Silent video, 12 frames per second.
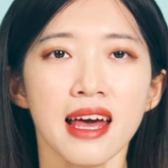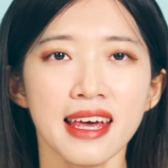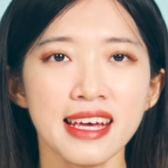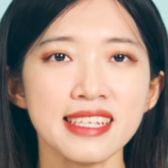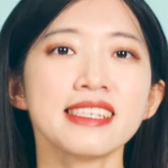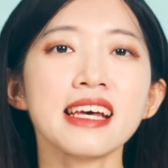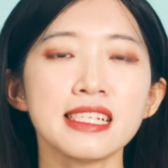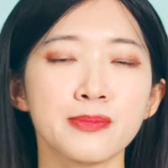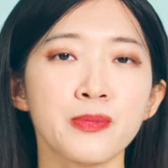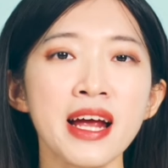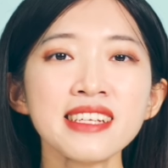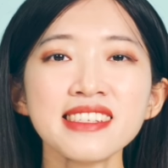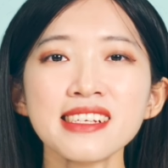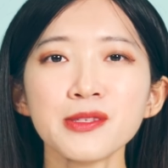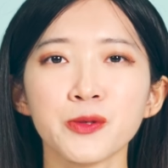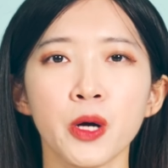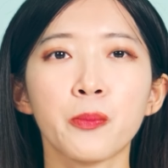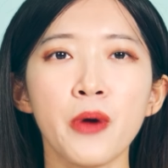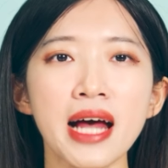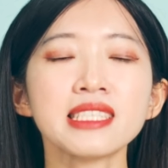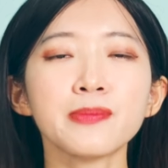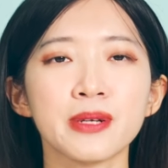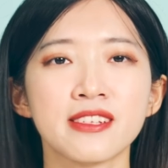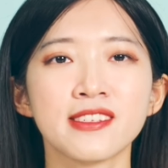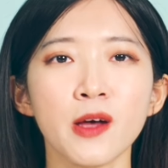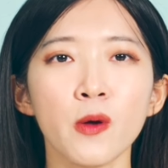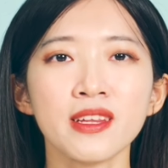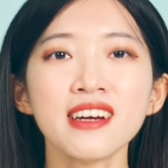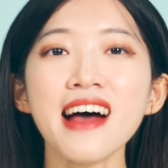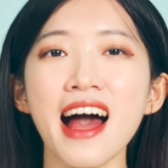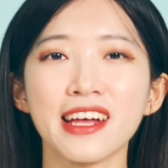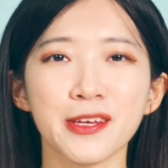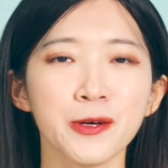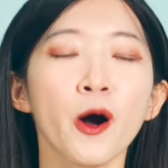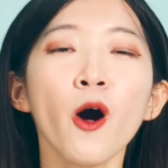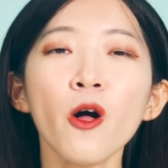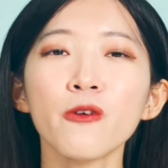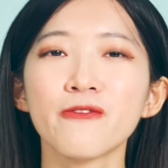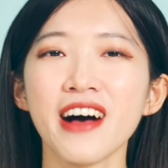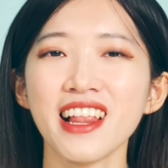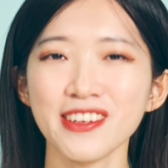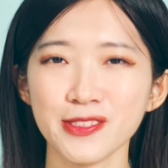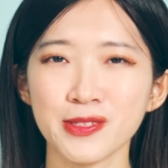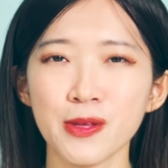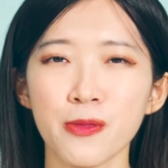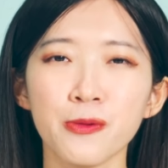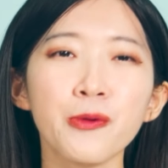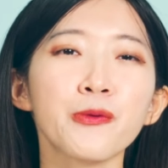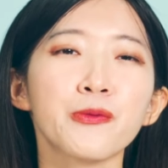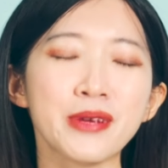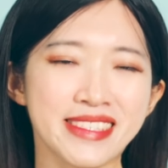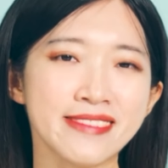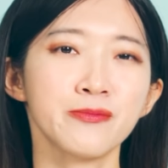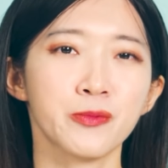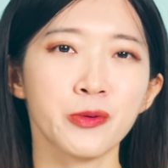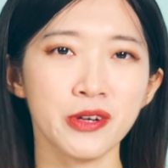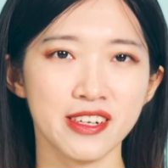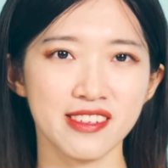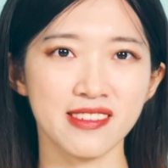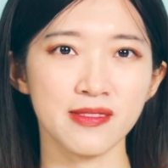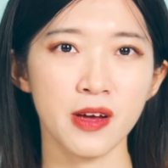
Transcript: It expresses your brand persona and core values through written words.